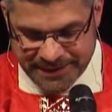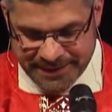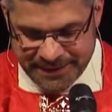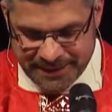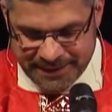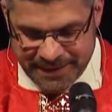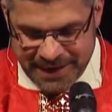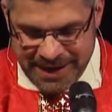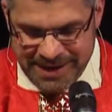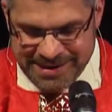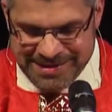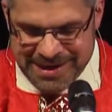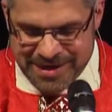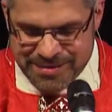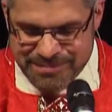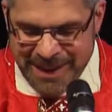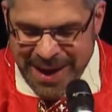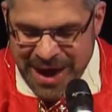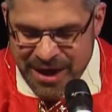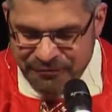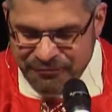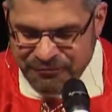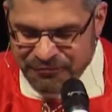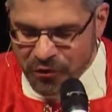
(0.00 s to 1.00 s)
And he says, "My
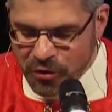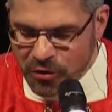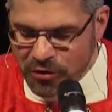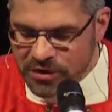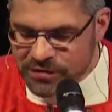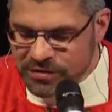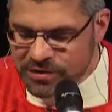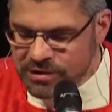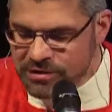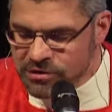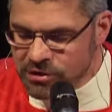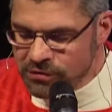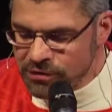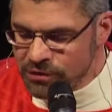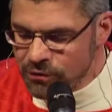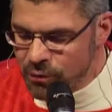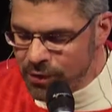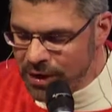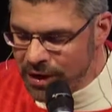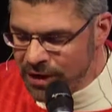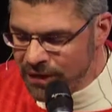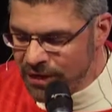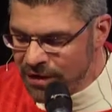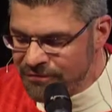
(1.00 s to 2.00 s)
food is to do the
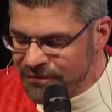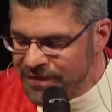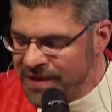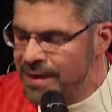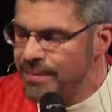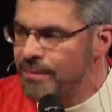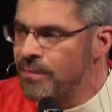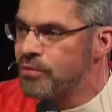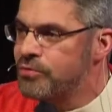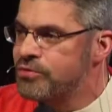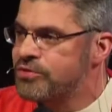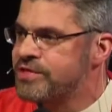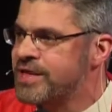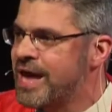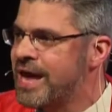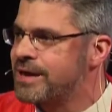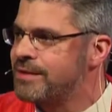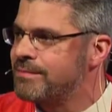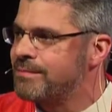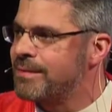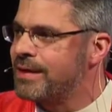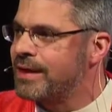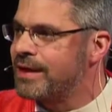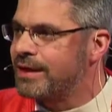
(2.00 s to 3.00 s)
will of him who sent
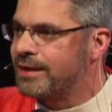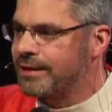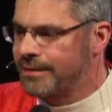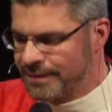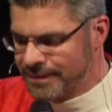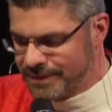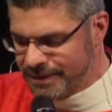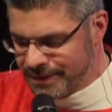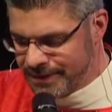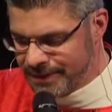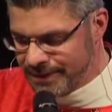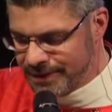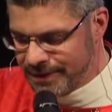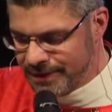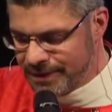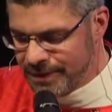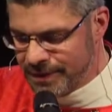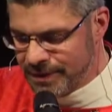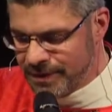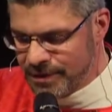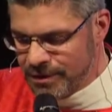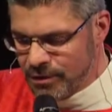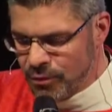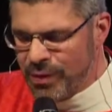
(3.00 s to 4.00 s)
me."
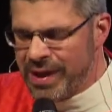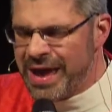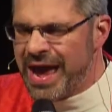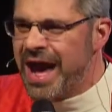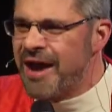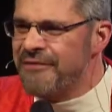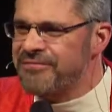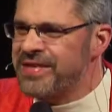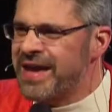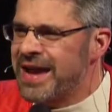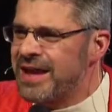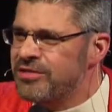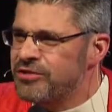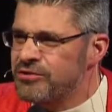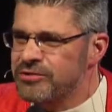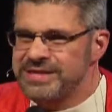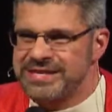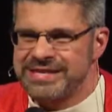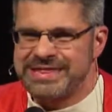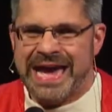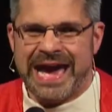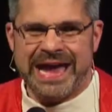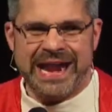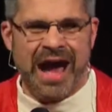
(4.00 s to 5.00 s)
We have to enter into
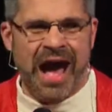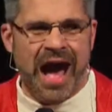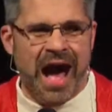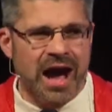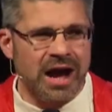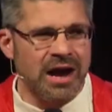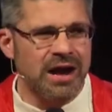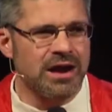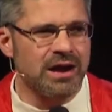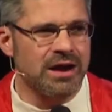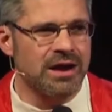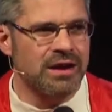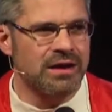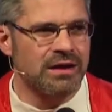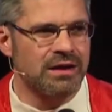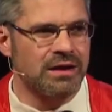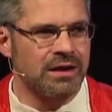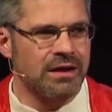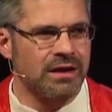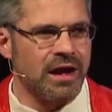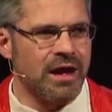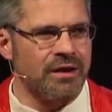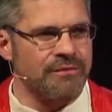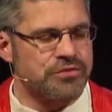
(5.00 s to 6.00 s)
that hunger
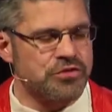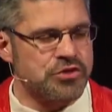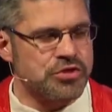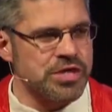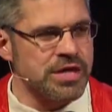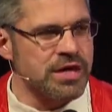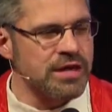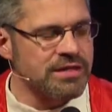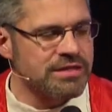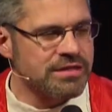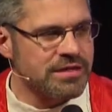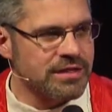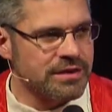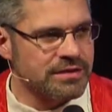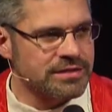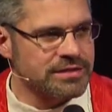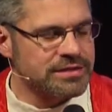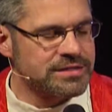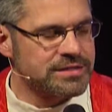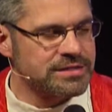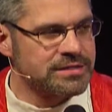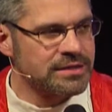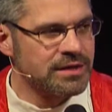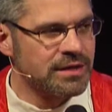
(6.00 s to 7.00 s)
of
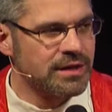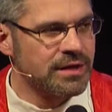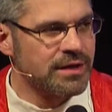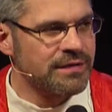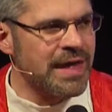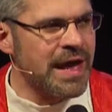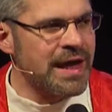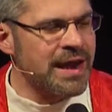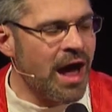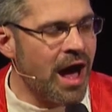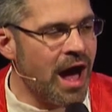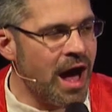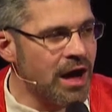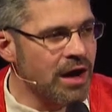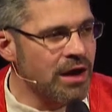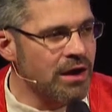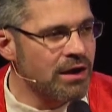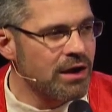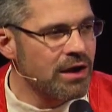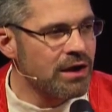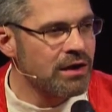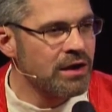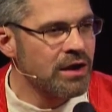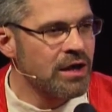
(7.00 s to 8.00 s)
Jesus, that
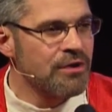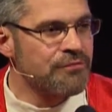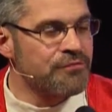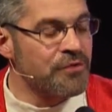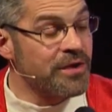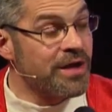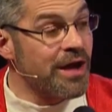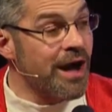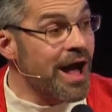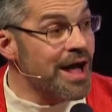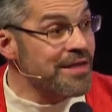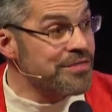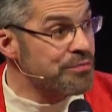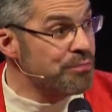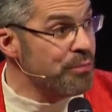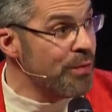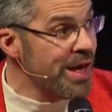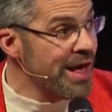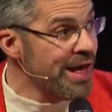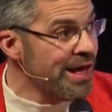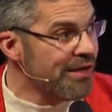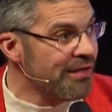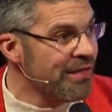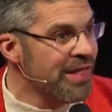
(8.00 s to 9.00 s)
hunger for God's
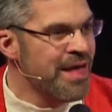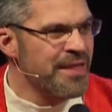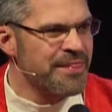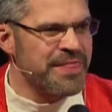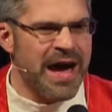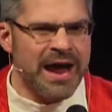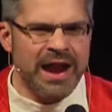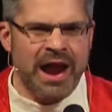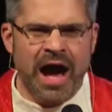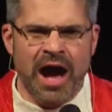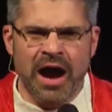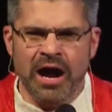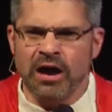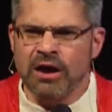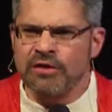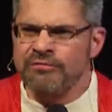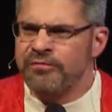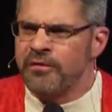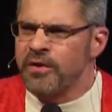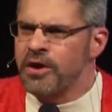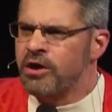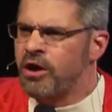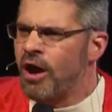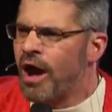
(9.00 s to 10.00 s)
will, that hunger
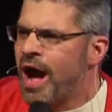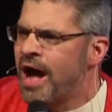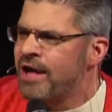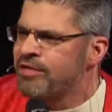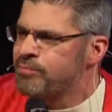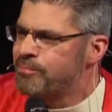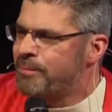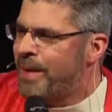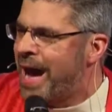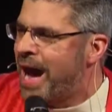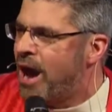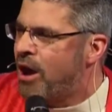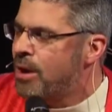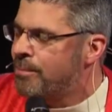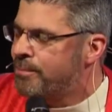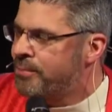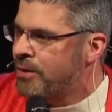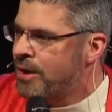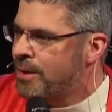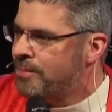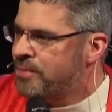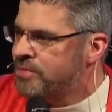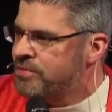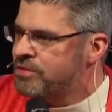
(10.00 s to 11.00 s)
for God's power and
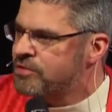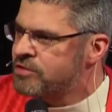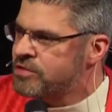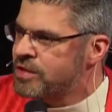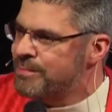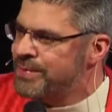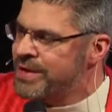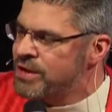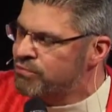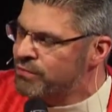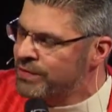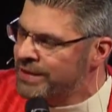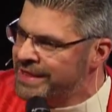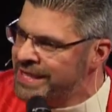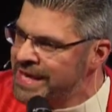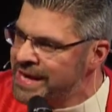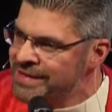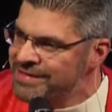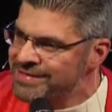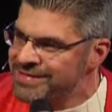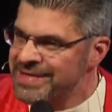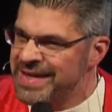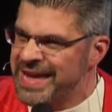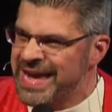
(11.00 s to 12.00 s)
purposes to be
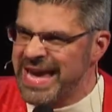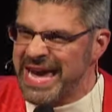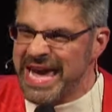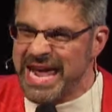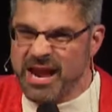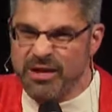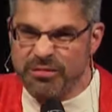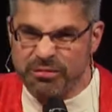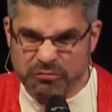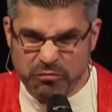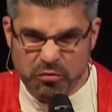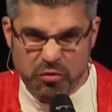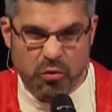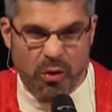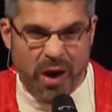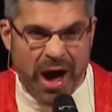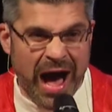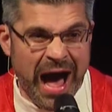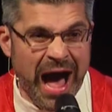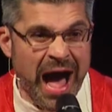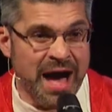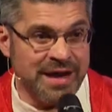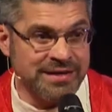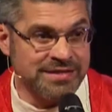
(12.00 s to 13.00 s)
released in and through
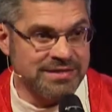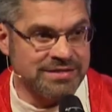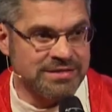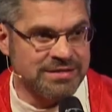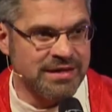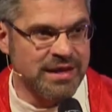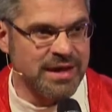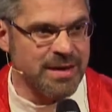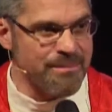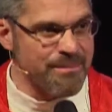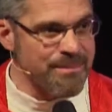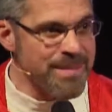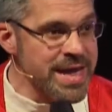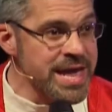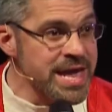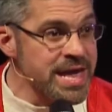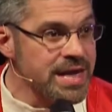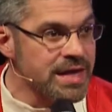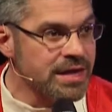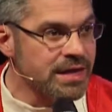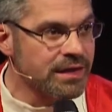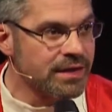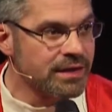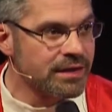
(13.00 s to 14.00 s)
us, me,
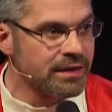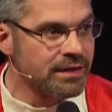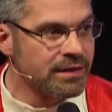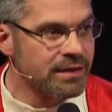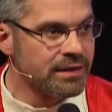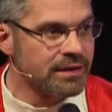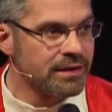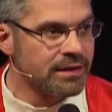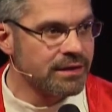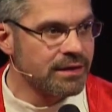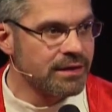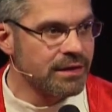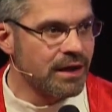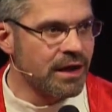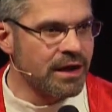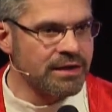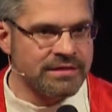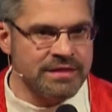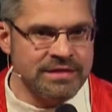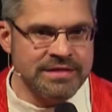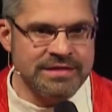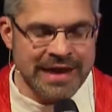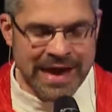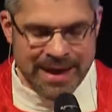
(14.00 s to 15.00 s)
a
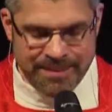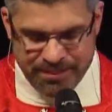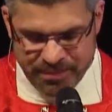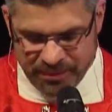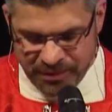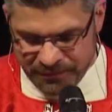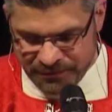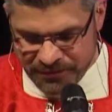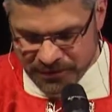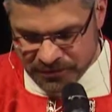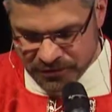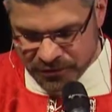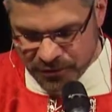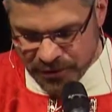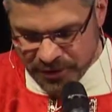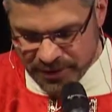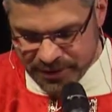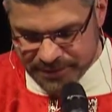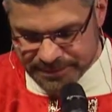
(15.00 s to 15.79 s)
disciple of the Lord.